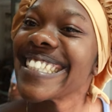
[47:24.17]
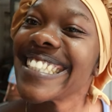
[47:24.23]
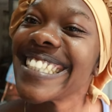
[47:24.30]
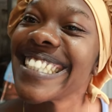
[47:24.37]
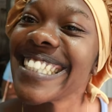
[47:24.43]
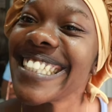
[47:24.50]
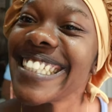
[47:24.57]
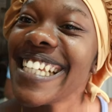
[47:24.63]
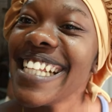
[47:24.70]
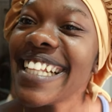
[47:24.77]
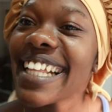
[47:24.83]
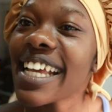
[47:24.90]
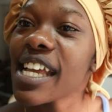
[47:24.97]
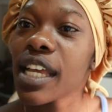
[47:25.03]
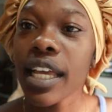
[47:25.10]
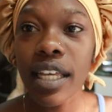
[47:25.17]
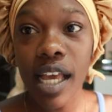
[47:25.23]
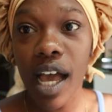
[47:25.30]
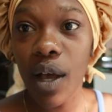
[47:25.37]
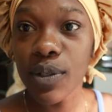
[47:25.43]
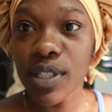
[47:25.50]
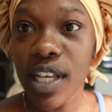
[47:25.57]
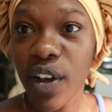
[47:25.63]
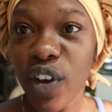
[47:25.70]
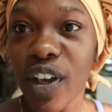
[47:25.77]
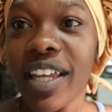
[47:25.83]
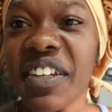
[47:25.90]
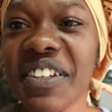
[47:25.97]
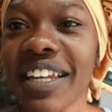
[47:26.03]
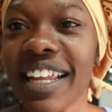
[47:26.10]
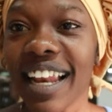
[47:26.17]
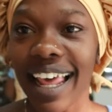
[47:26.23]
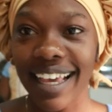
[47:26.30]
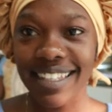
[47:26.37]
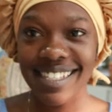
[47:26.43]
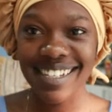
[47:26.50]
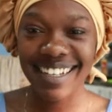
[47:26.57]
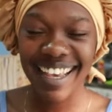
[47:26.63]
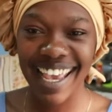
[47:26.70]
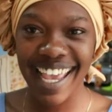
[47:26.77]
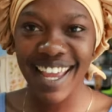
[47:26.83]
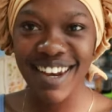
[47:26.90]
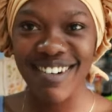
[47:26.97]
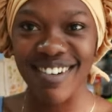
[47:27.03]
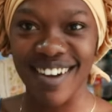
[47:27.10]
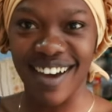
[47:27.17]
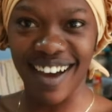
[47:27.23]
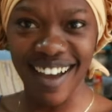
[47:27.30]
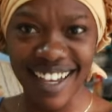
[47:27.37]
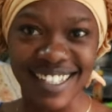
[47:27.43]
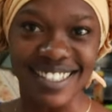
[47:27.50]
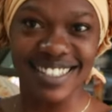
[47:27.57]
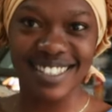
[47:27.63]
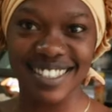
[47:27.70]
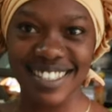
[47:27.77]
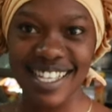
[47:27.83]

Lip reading: leave though. Like a house, okay. And in the lighting, and nice.